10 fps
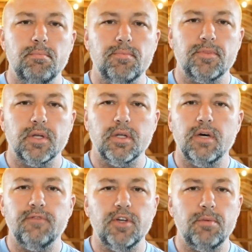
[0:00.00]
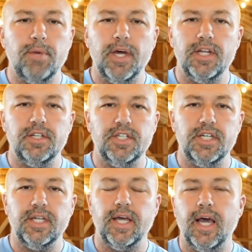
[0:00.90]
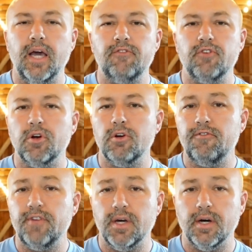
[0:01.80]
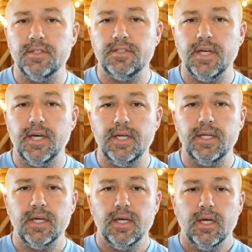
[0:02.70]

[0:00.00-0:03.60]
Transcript: the love that Pettit Jean had for her fiance